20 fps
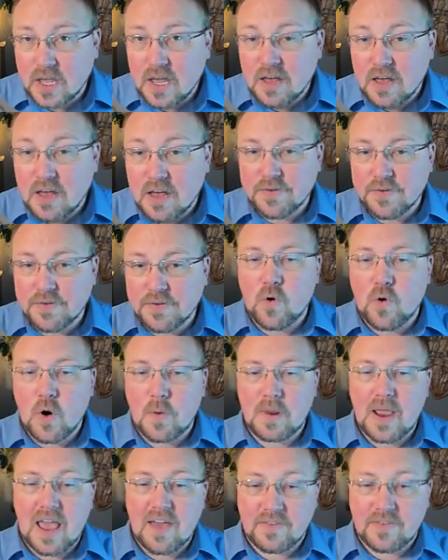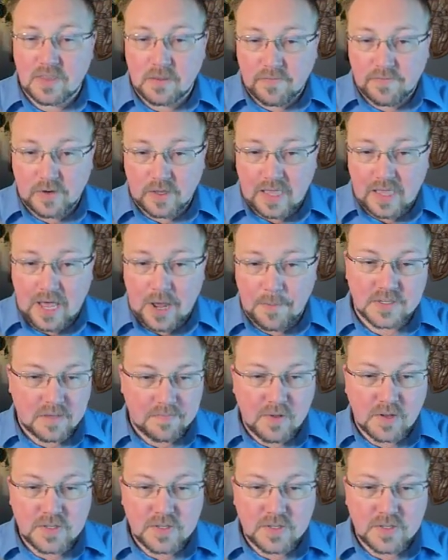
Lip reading: of the form you're having them fill out.